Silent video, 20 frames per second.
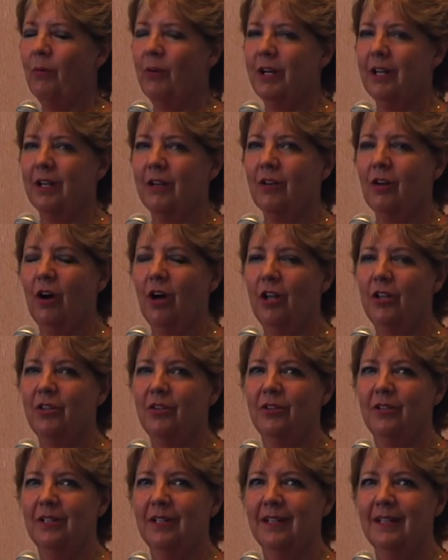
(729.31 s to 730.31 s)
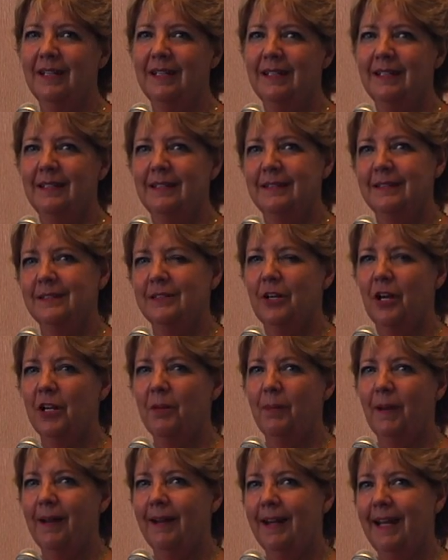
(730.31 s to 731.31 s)
I want to call you and
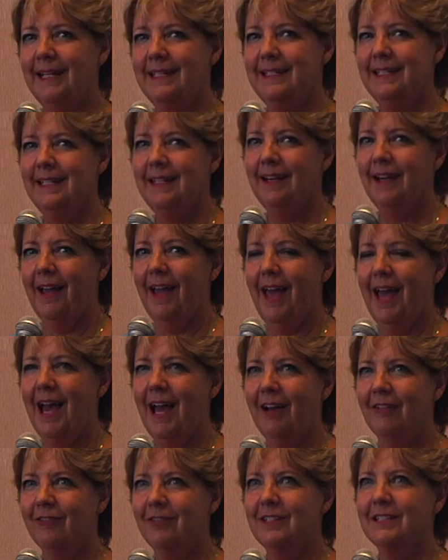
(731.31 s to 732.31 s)
talk about an idea I have,